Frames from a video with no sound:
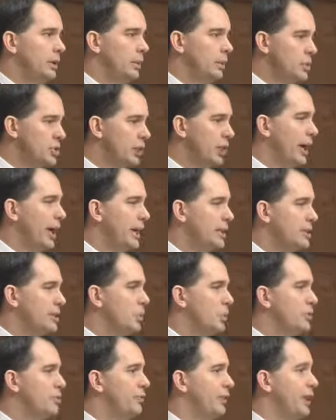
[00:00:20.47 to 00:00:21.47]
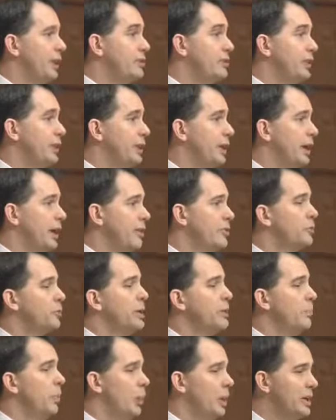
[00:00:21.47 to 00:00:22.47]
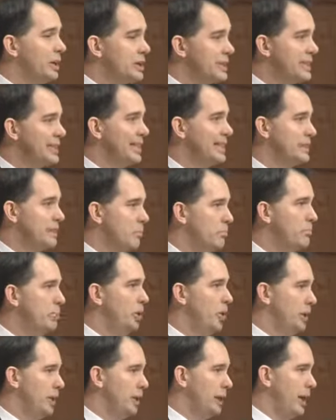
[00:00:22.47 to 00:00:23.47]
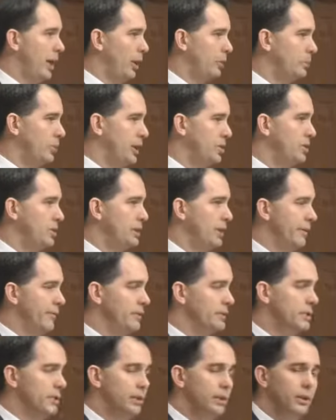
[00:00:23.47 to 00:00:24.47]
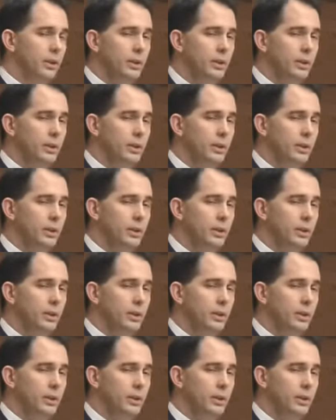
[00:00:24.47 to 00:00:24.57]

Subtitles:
Wisconsin was facing a $3.6 billion budget deficit.